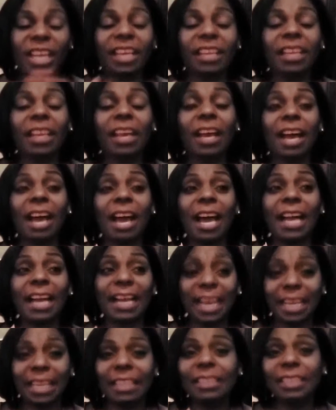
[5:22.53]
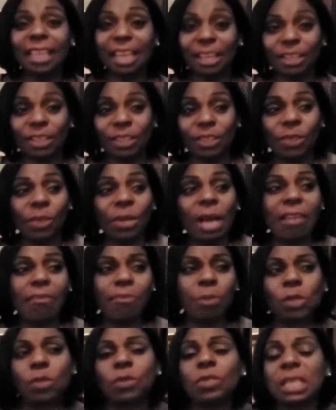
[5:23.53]
And I gotta tell you, I've
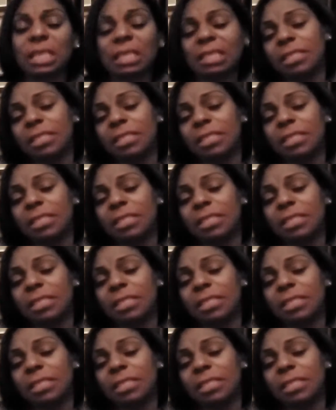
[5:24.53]
been using